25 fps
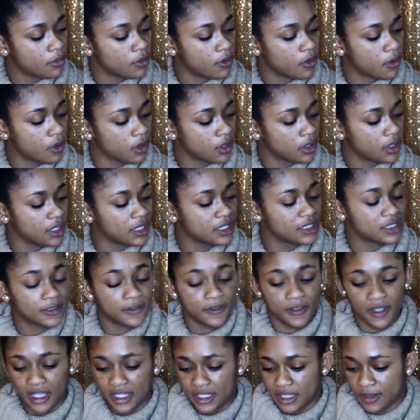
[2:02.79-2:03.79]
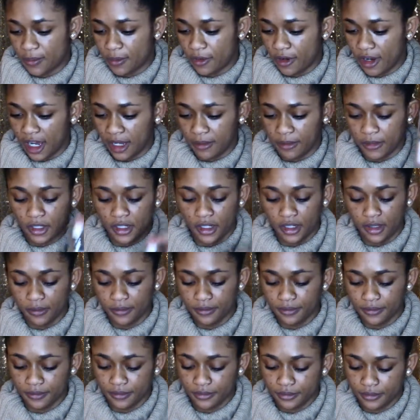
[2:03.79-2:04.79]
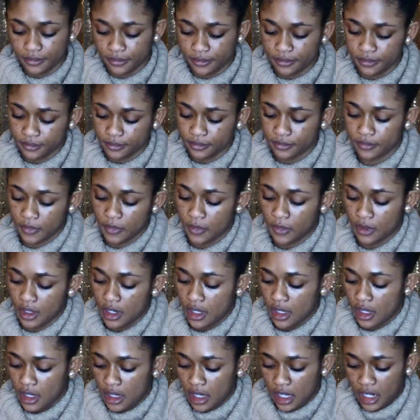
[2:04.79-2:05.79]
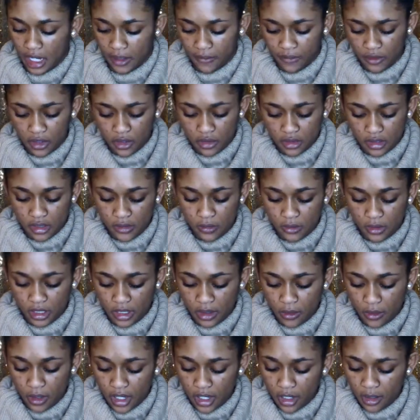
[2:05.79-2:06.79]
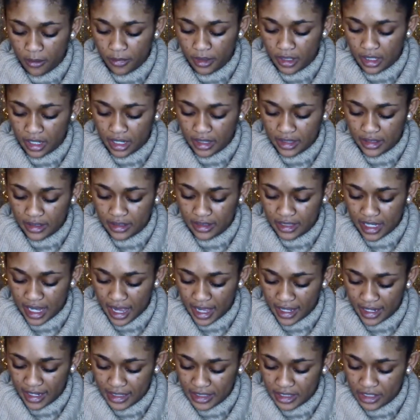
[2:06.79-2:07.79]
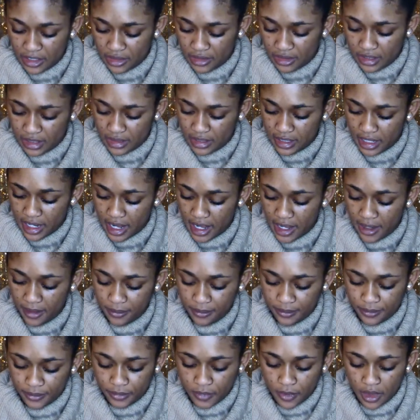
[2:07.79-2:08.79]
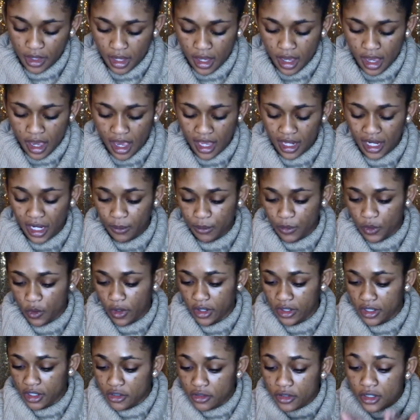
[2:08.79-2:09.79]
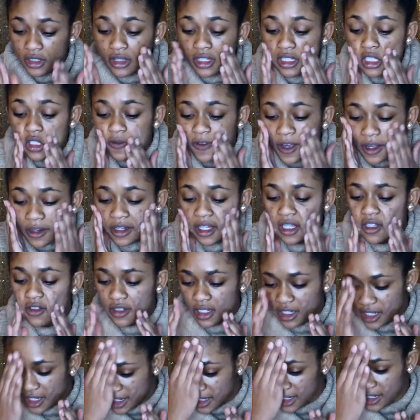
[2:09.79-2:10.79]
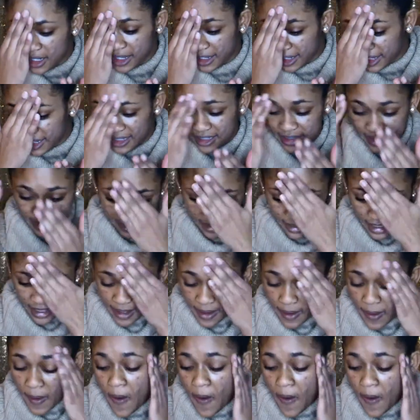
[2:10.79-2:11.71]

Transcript: Poreless Face Primer. And I haven't used this one in a while, but I decided to use it today. And I'm going to treat this foundation like it's